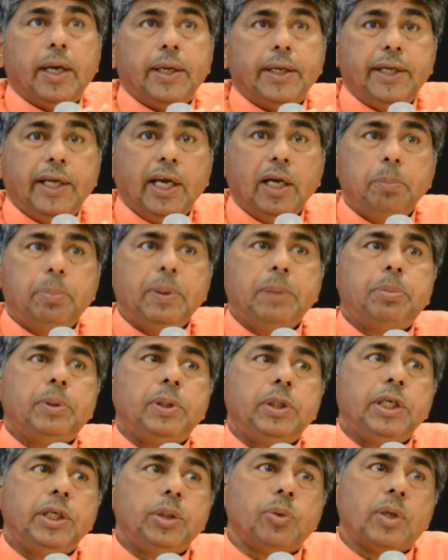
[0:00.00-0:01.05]
young people
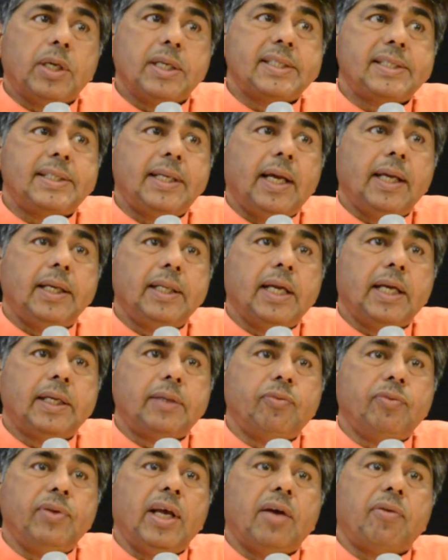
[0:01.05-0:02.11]
need to understand that
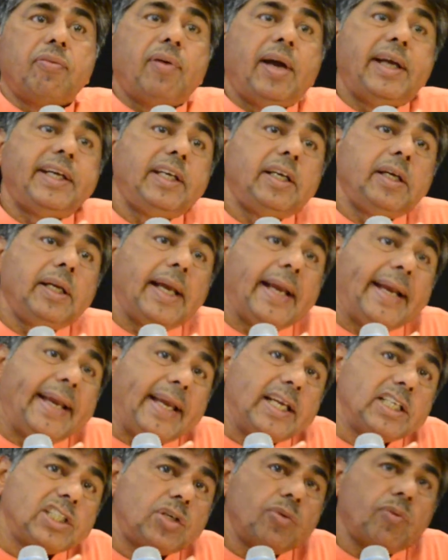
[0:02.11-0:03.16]
we are fighting
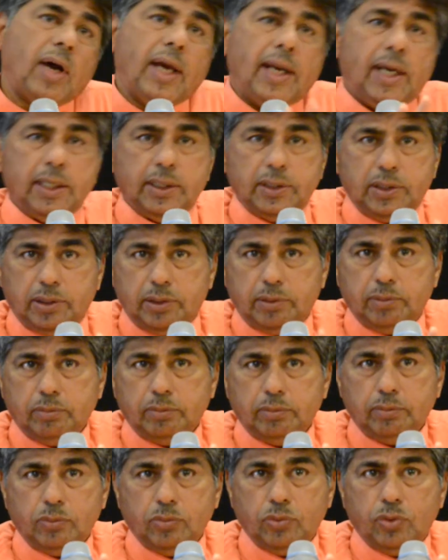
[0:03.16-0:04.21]
against violence.
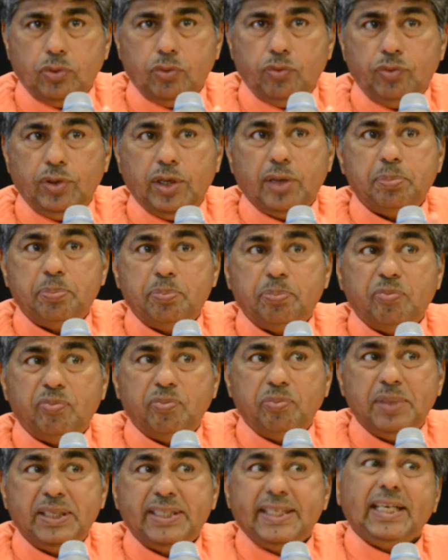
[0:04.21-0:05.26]
We are
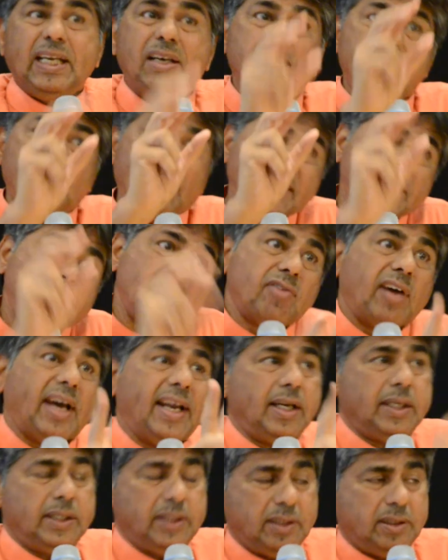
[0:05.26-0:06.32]
basically fighting
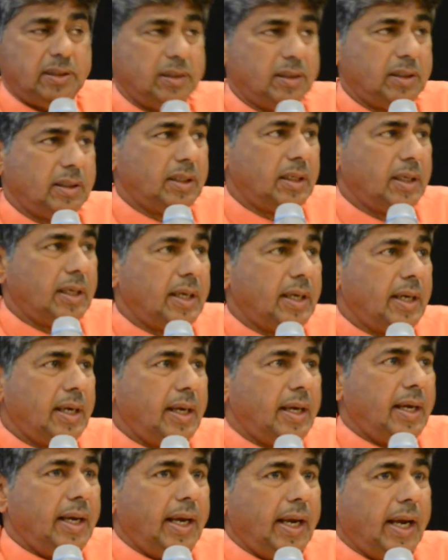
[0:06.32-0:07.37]
violence.
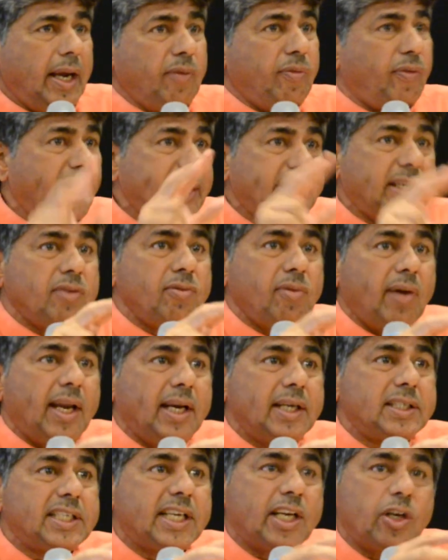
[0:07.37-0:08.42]
And fighting
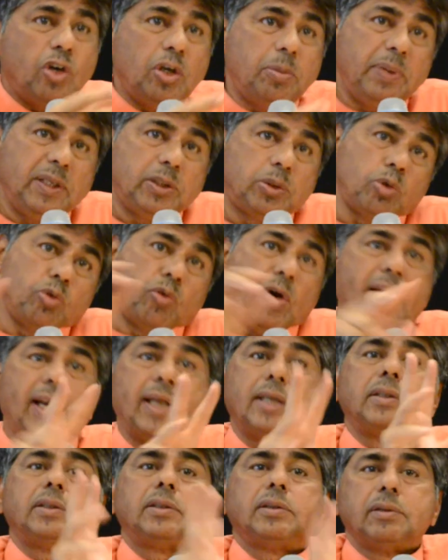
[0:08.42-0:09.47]
violence cannot be through
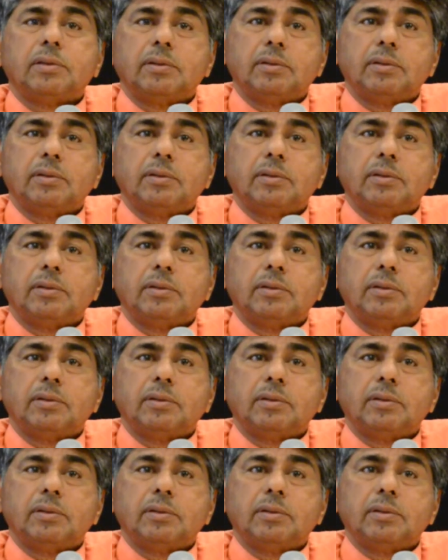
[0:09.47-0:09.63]
violence.